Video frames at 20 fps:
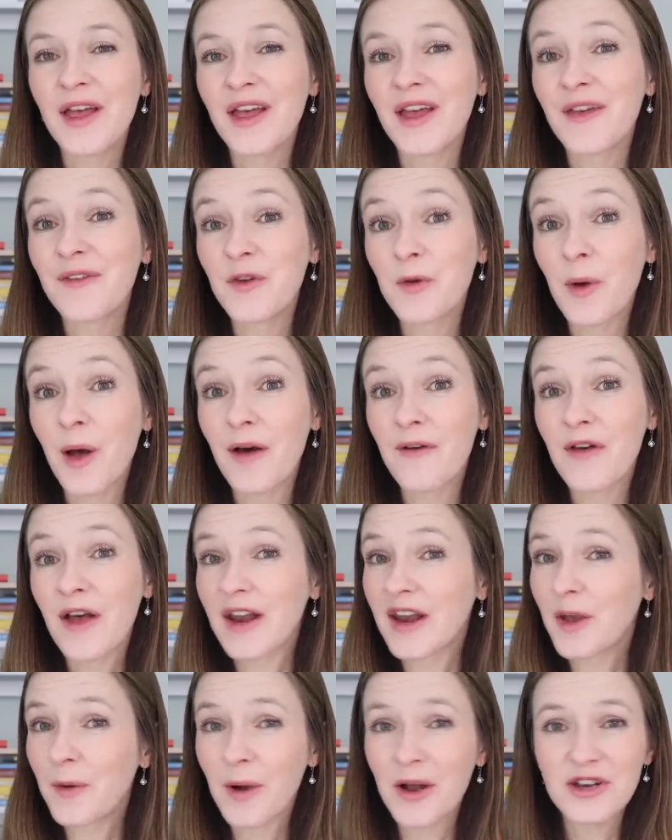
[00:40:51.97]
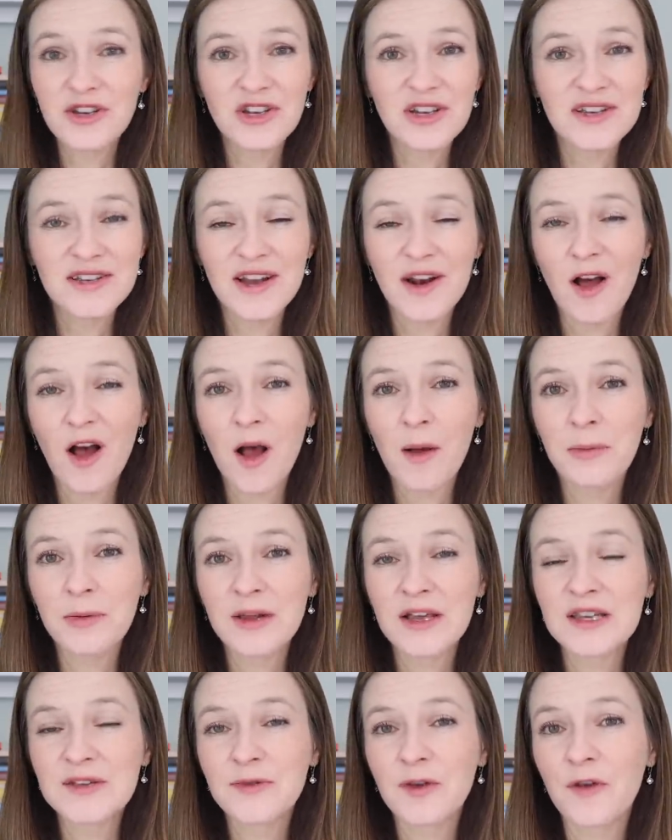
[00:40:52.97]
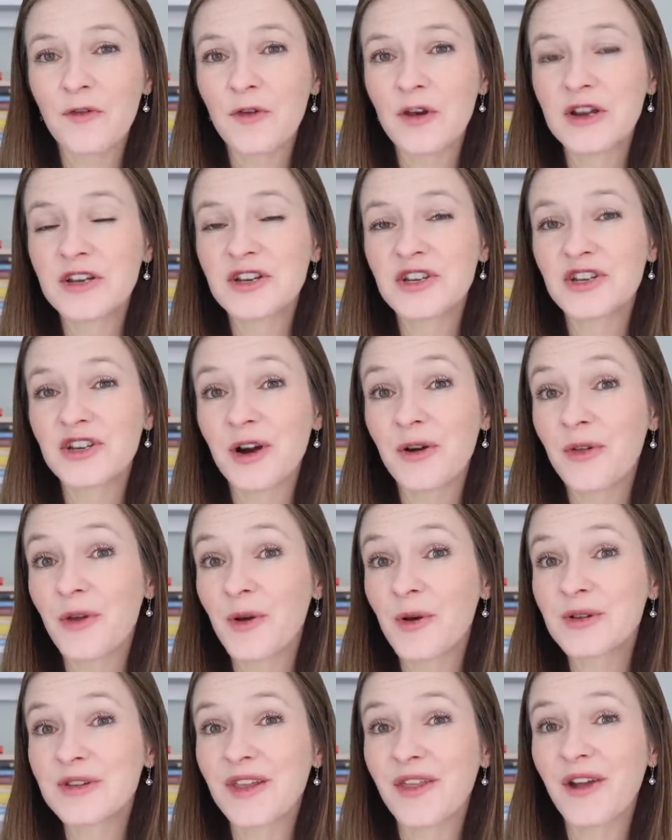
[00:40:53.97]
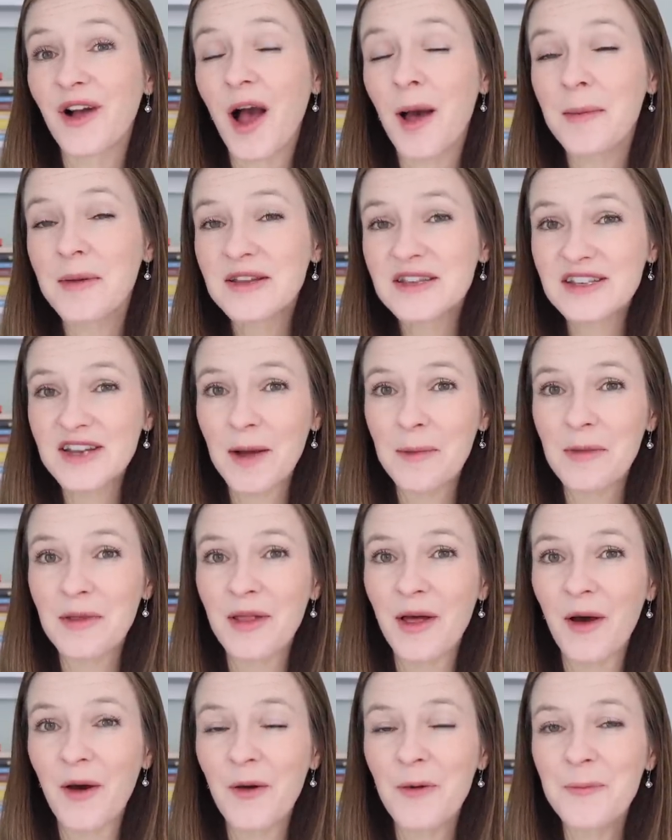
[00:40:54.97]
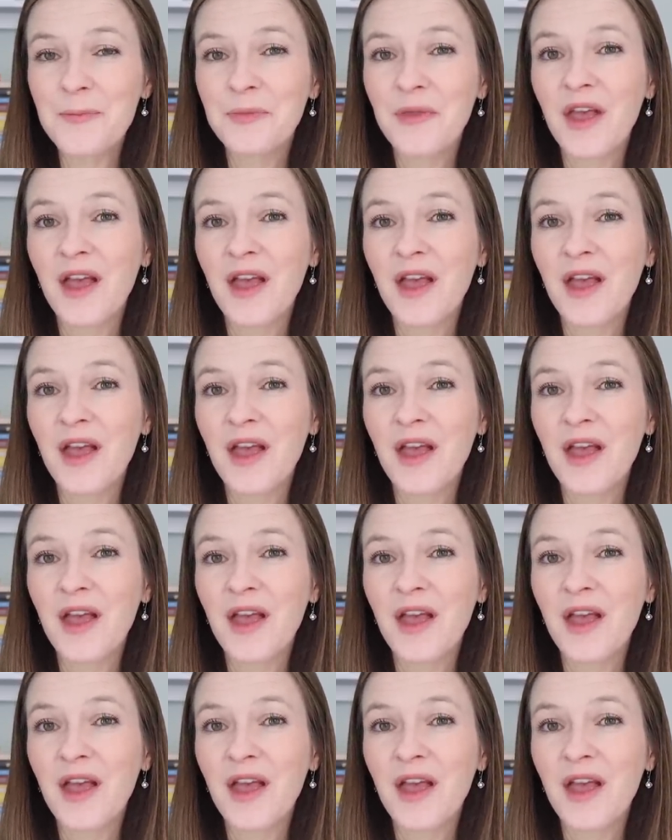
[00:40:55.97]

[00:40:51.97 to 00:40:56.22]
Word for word: If you have any questions at all, please feel free to share those in the comments down below.